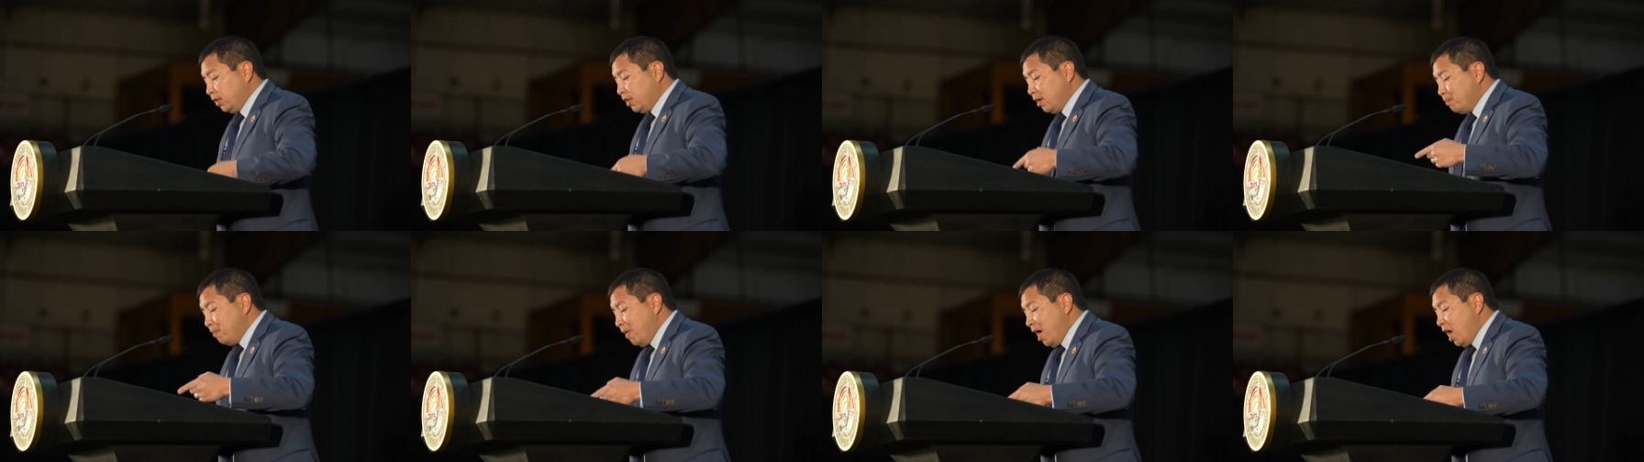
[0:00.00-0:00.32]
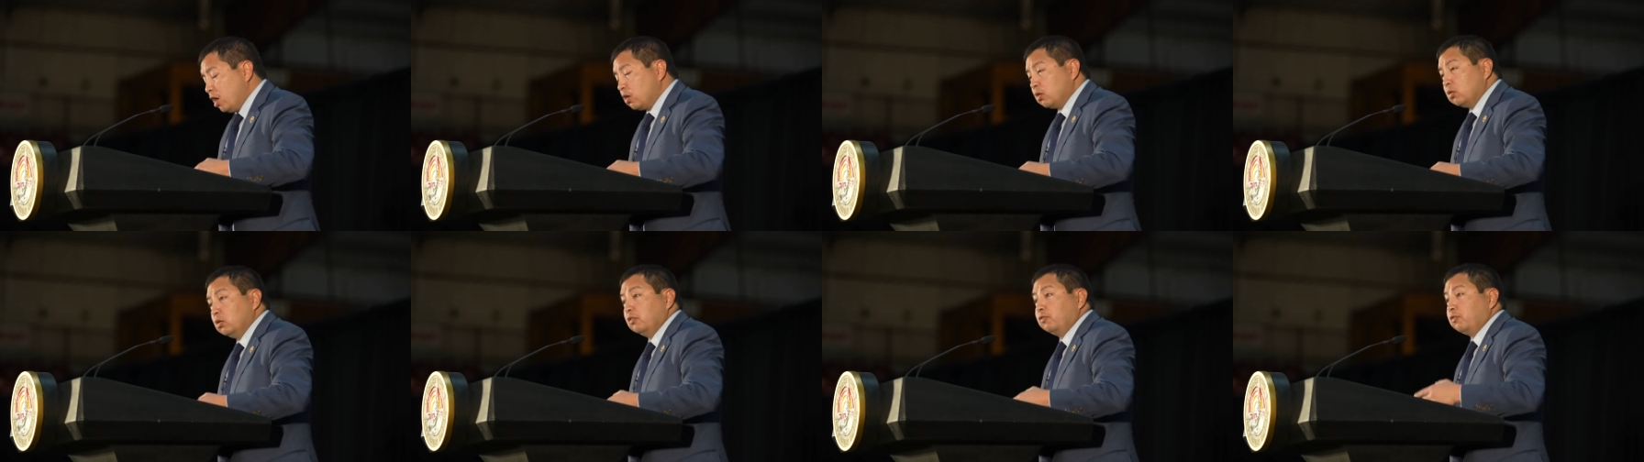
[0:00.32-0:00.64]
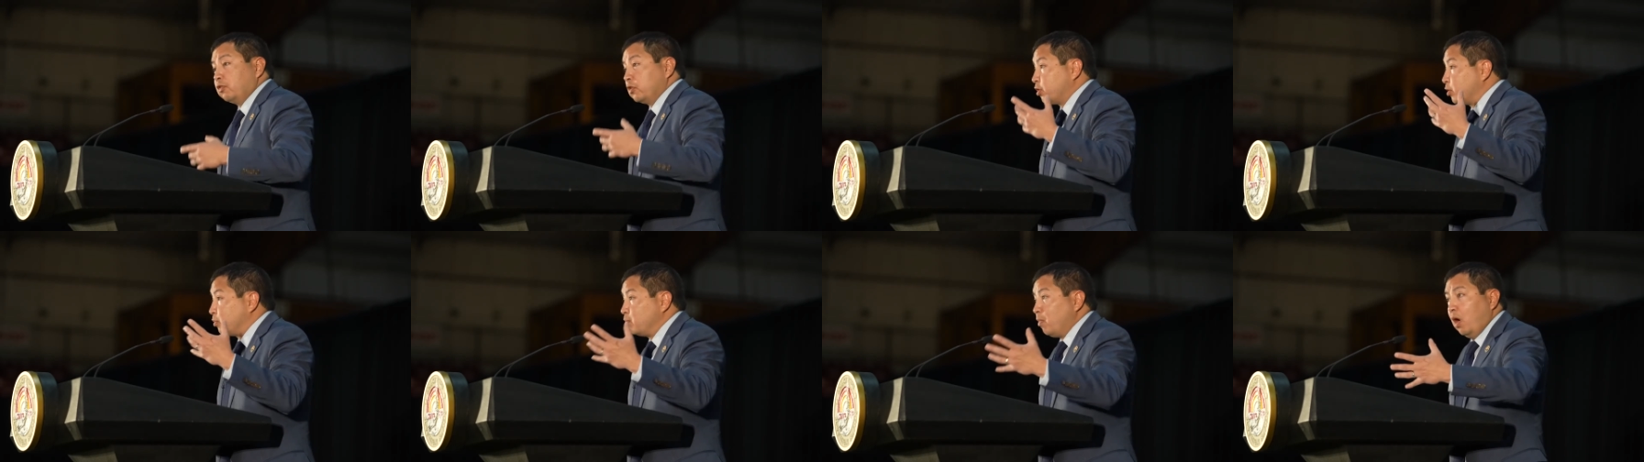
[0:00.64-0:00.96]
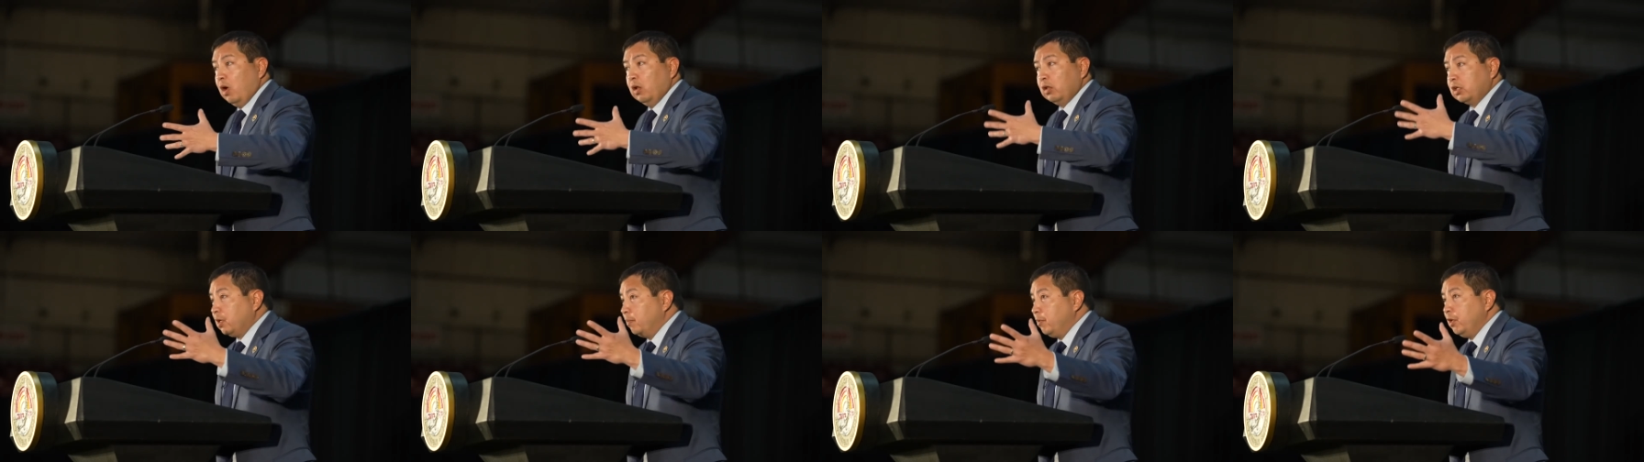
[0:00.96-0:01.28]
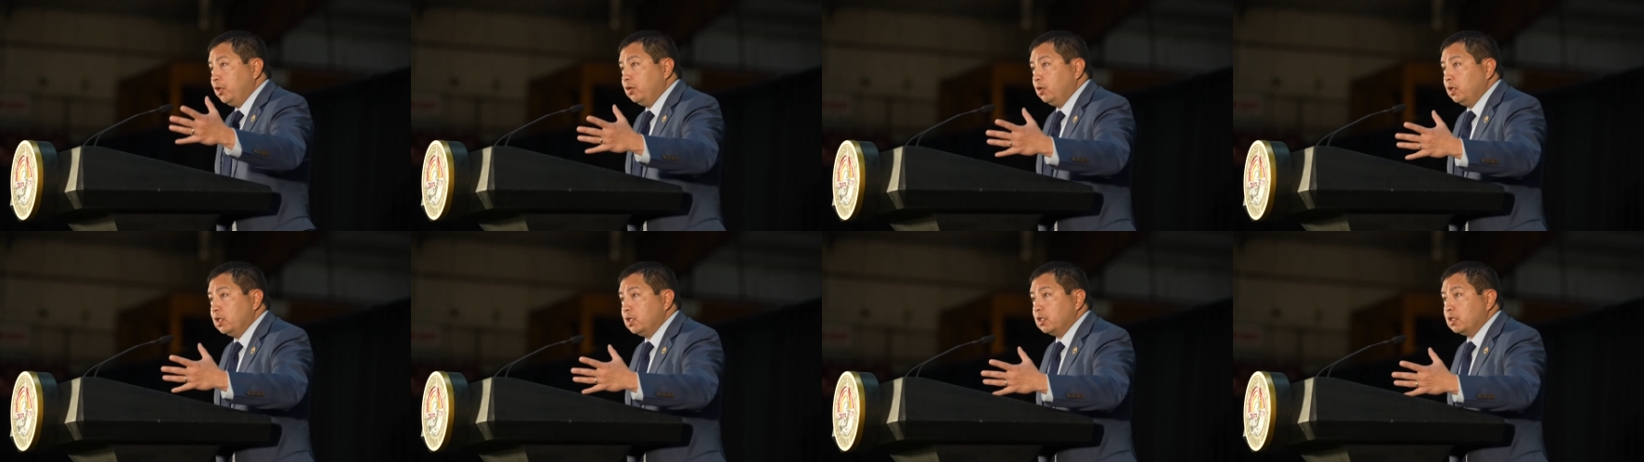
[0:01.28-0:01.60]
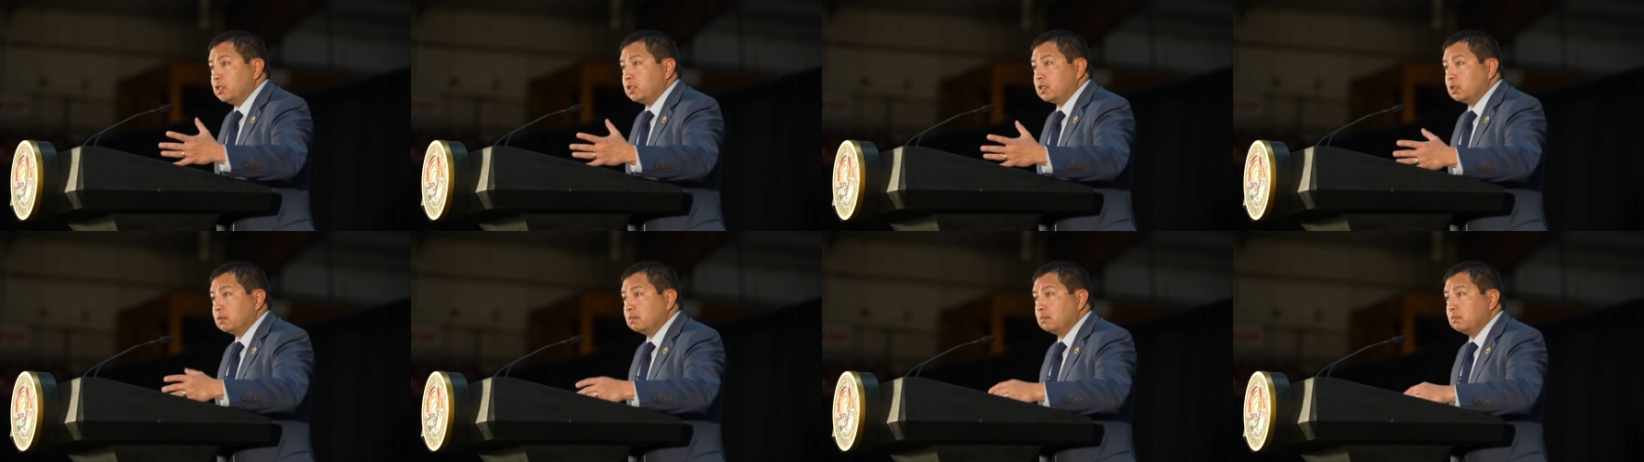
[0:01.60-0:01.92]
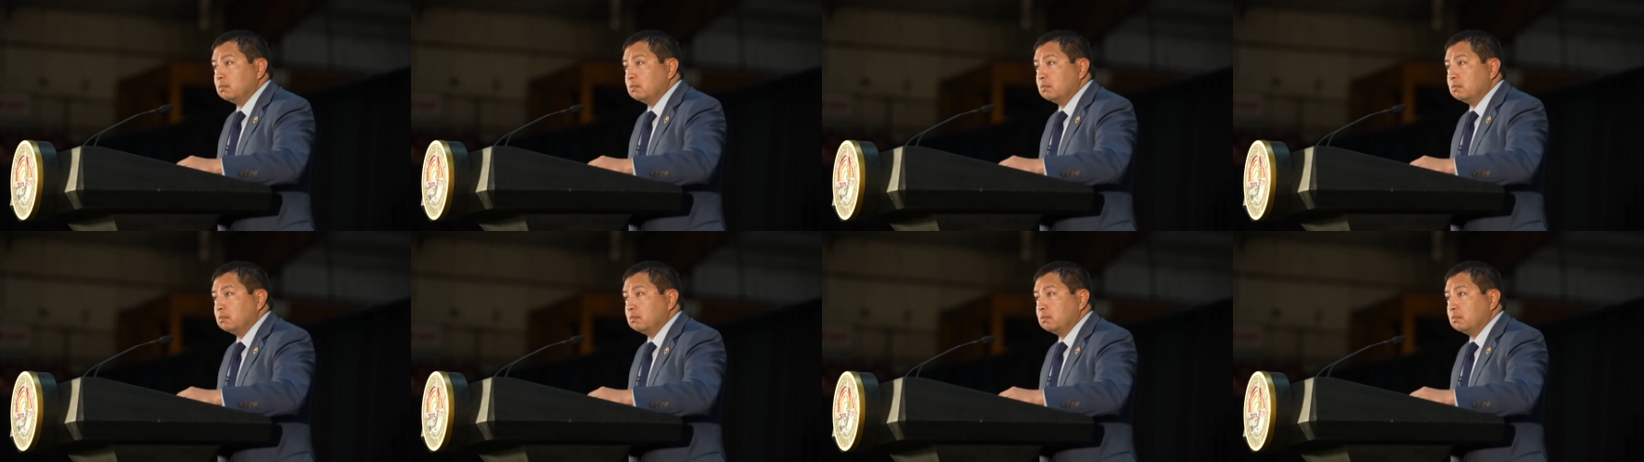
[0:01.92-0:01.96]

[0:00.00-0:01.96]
the model for small communities.